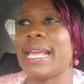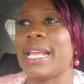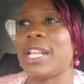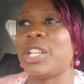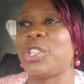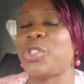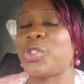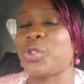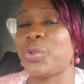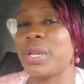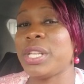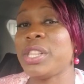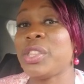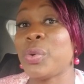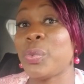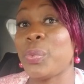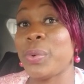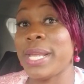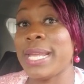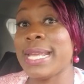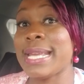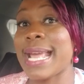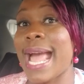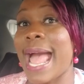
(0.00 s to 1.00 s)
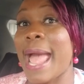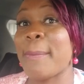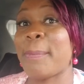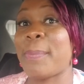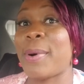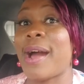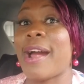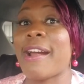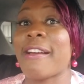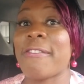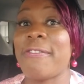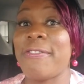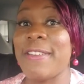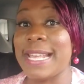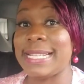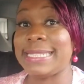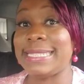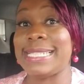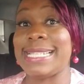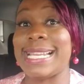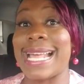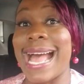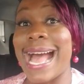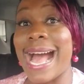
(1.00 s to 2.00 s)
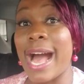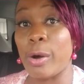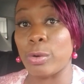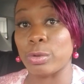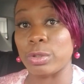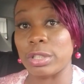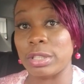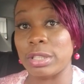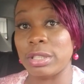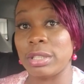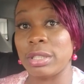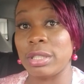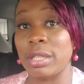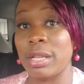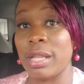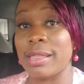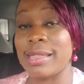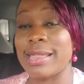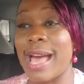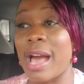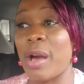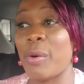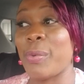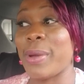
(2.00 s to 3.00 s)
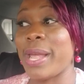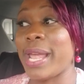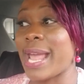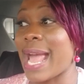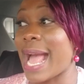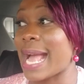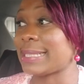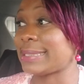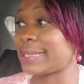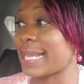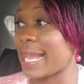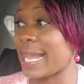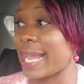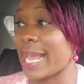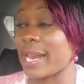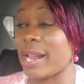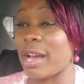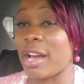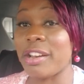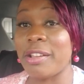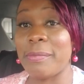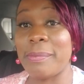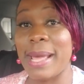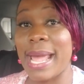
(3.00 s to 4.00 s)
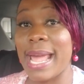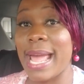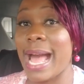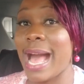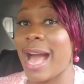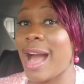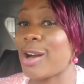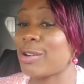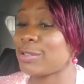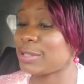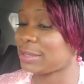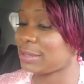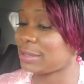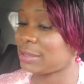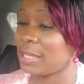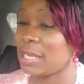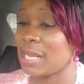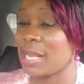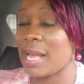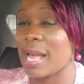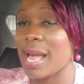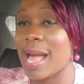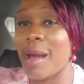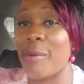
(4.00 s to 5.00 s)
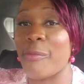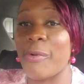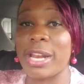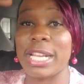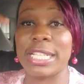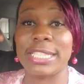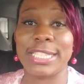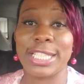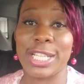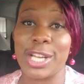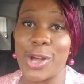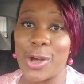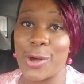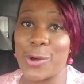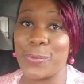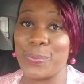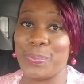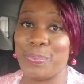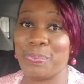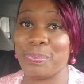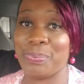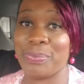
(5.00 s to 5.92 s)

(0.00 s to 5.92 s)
during the week, I park facing out. That way, as I get out of my house, I'm ready to go.